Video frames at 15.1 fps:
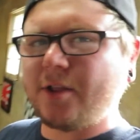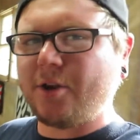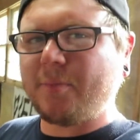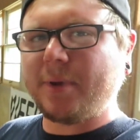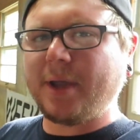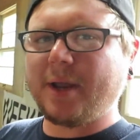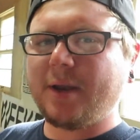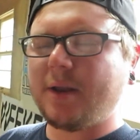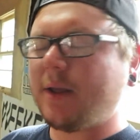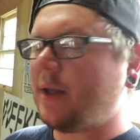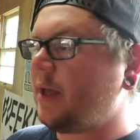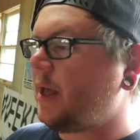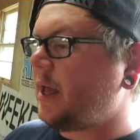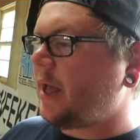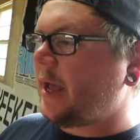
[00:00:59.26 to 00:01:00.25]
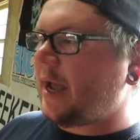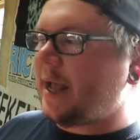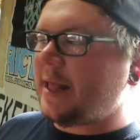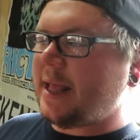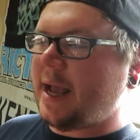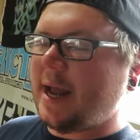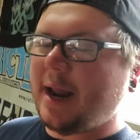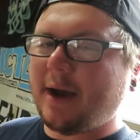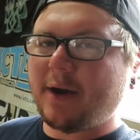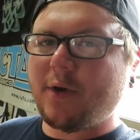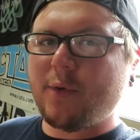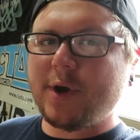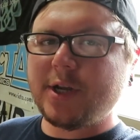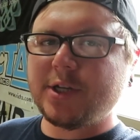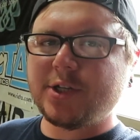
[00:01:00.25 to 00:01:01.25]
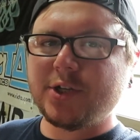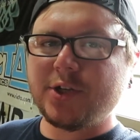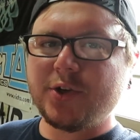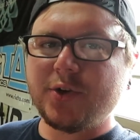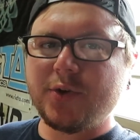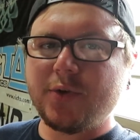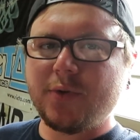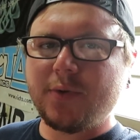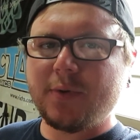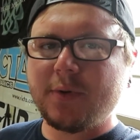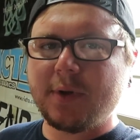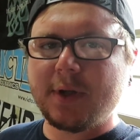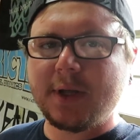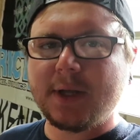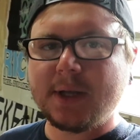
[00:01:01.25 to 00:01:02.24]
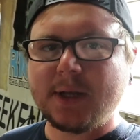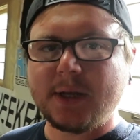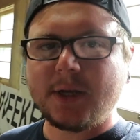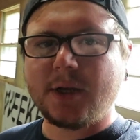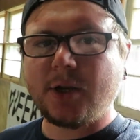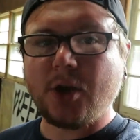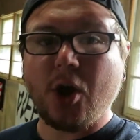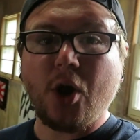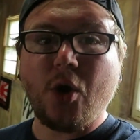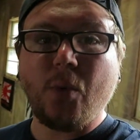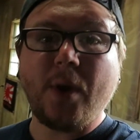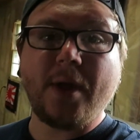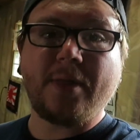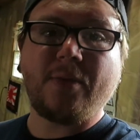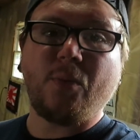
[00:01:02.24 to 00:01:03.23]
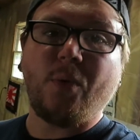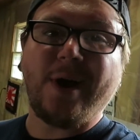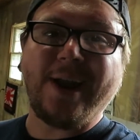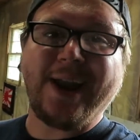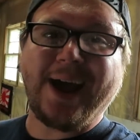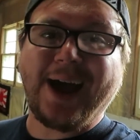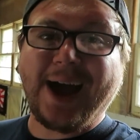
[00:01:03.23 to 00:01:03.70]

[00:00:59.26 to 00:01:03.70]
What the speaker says: a little bit, and then I'm going to go with what